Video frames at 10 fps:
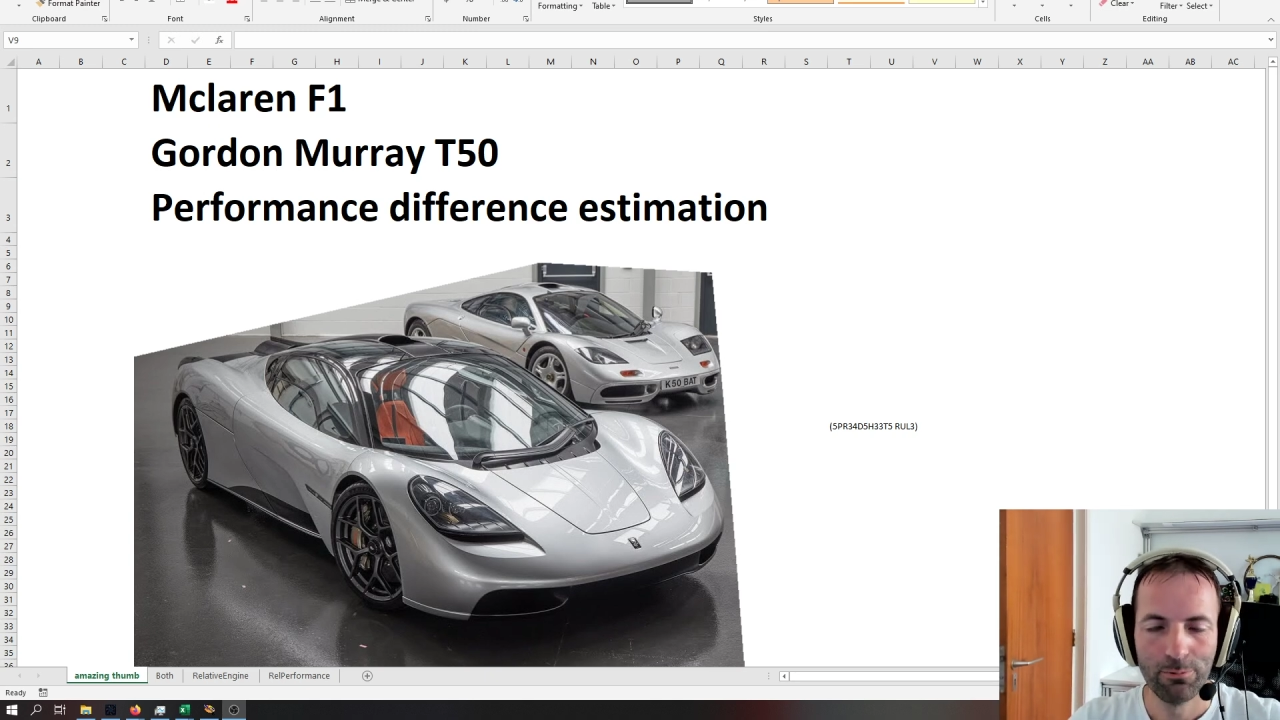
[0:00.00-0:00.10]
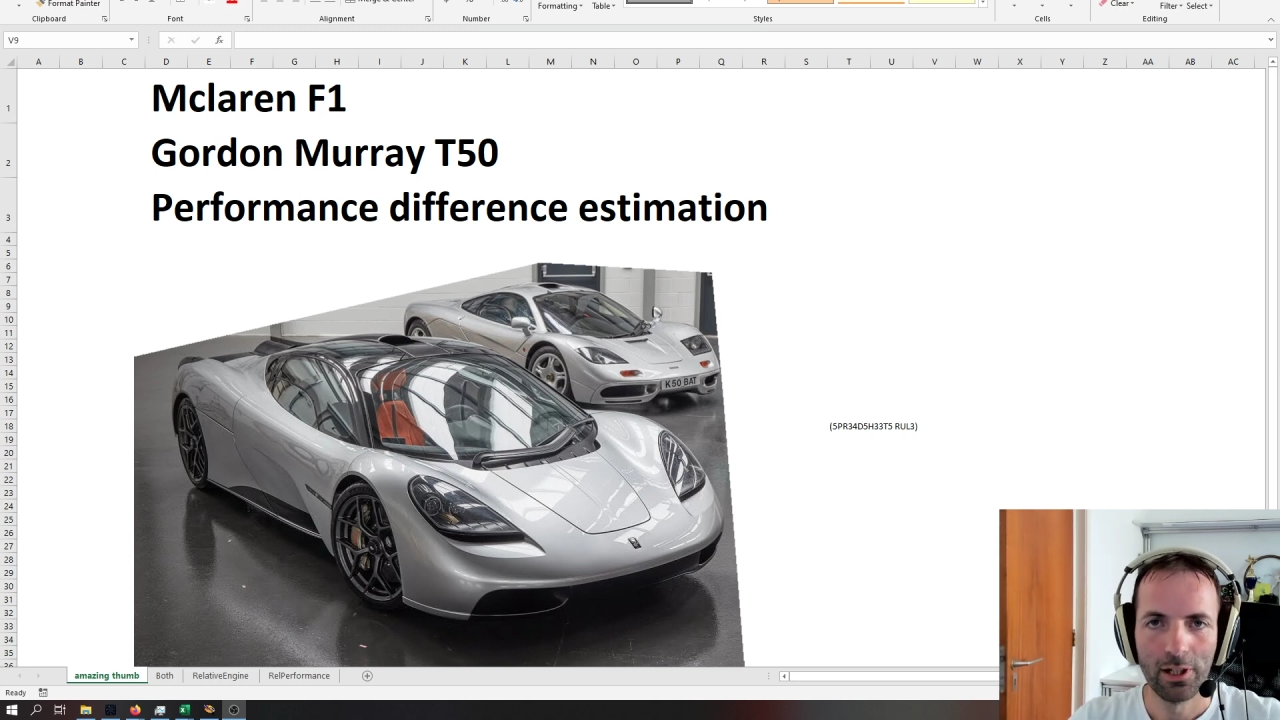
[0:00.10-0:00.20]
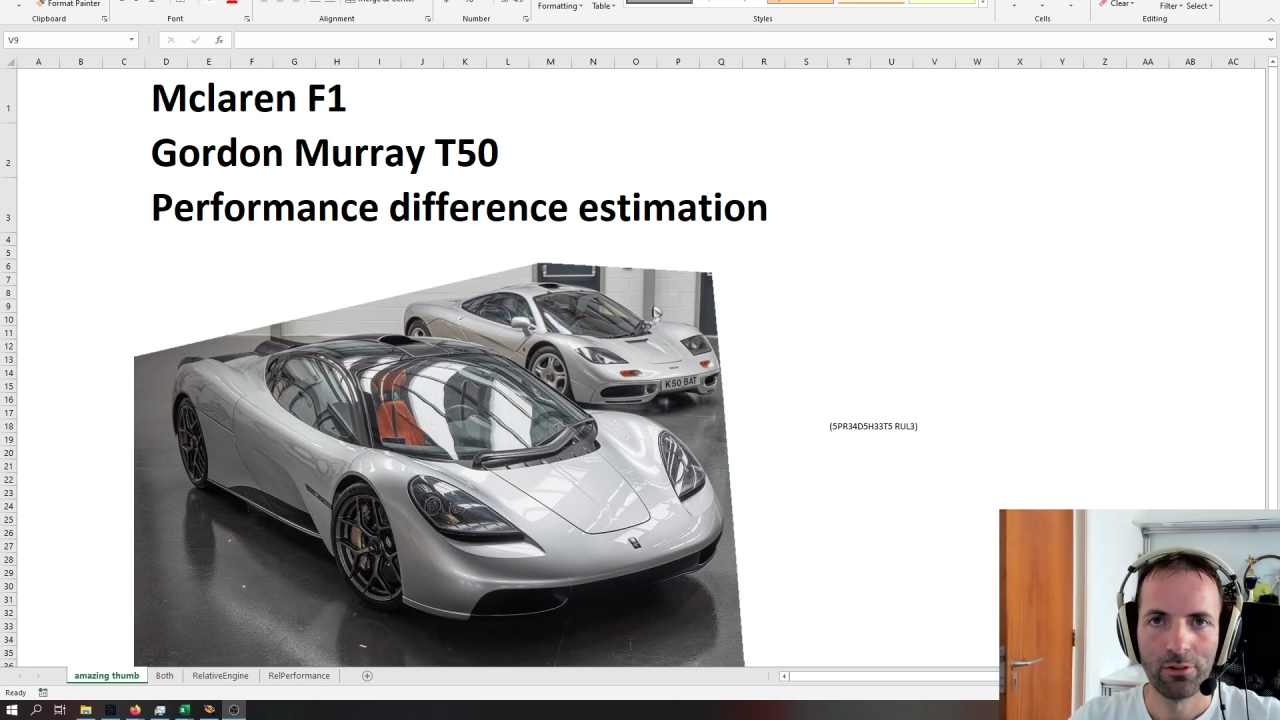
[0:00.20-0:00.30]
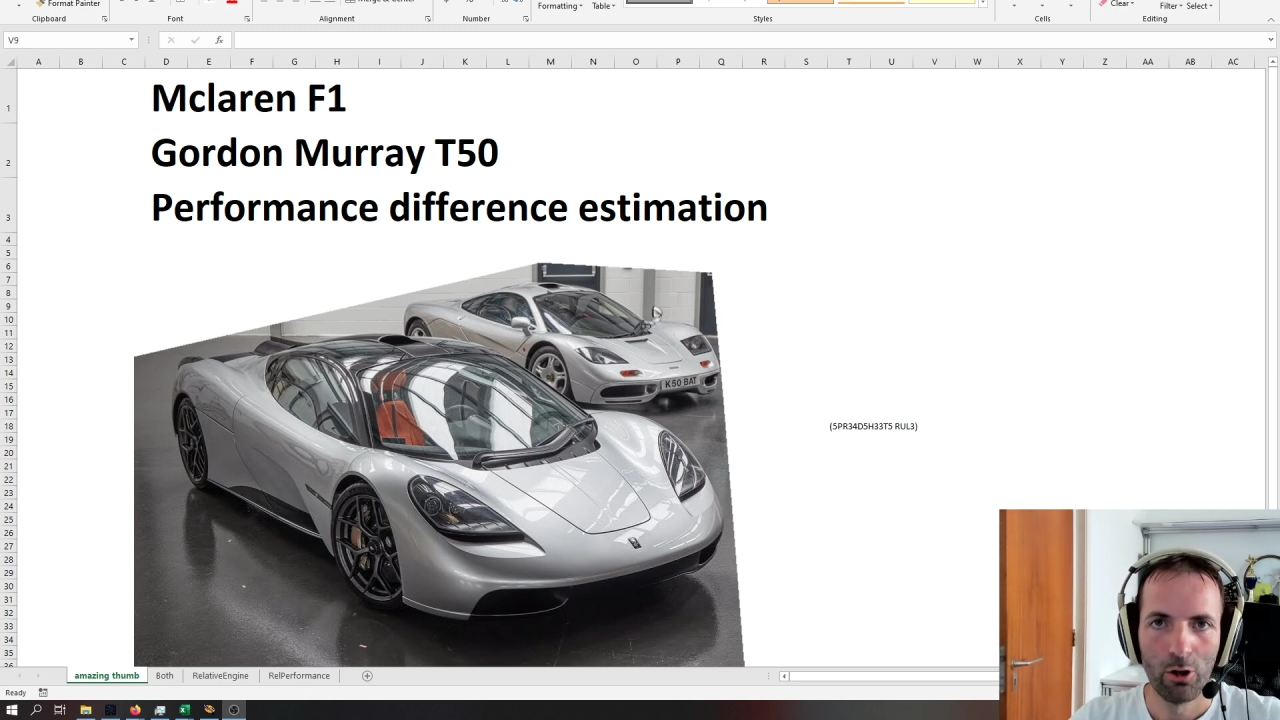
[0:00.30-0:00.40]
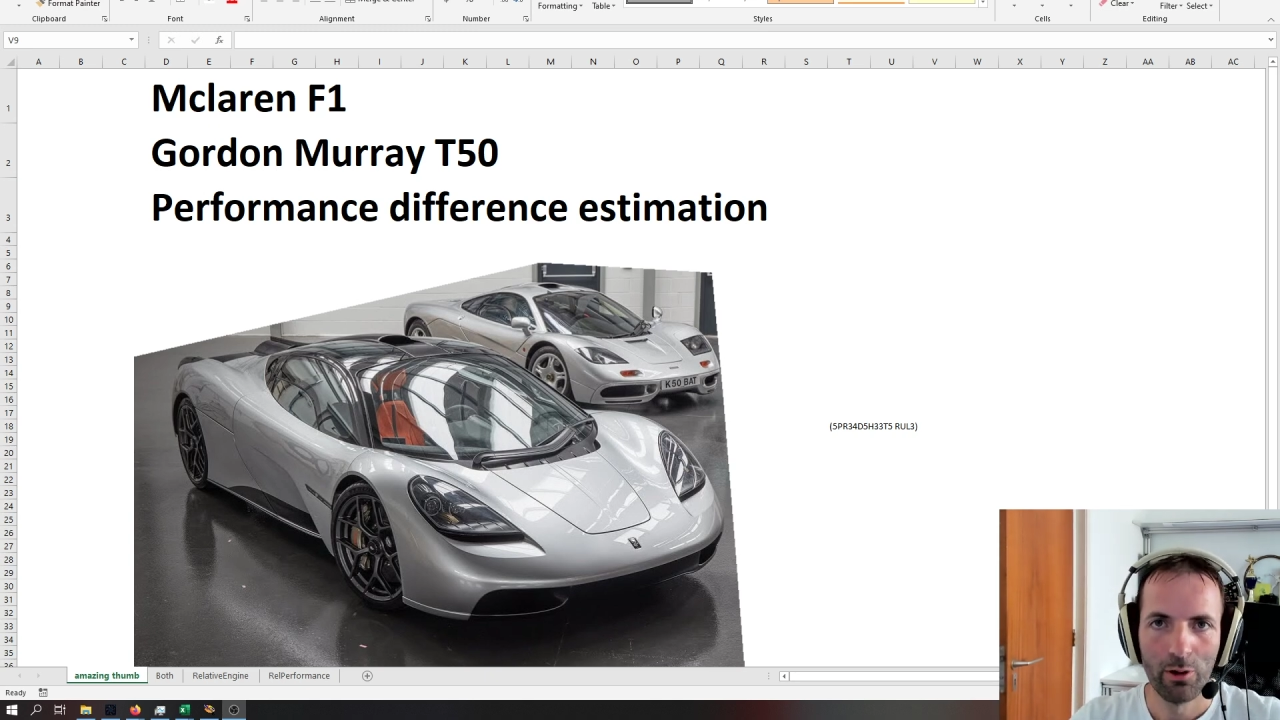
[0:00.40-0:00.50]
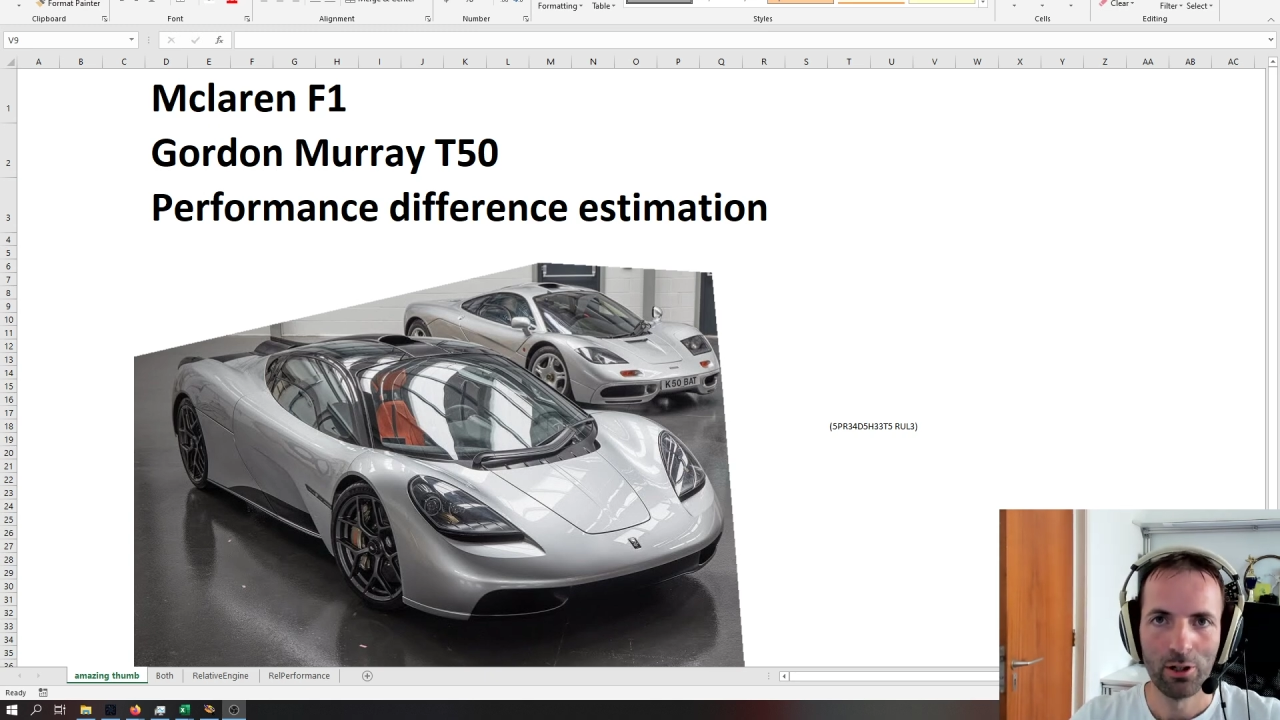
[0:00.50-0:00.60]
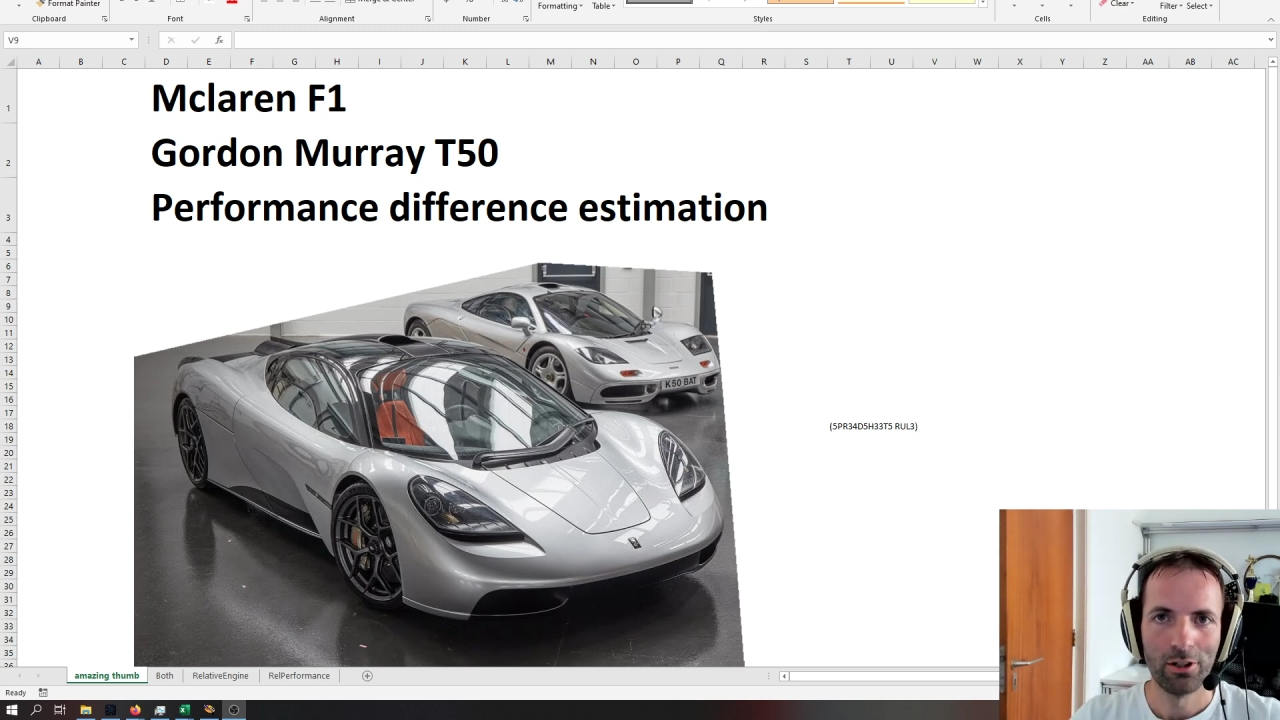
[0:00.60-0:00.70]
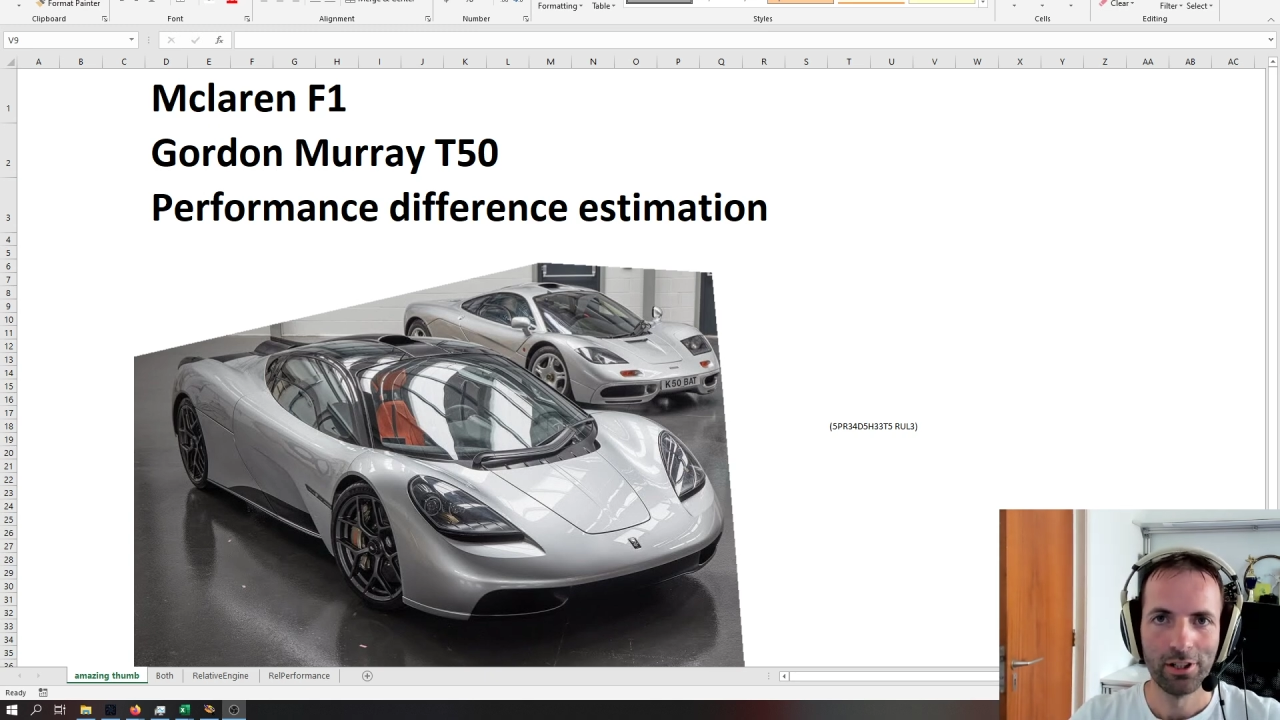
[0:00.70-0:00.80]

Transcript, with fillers: wave going on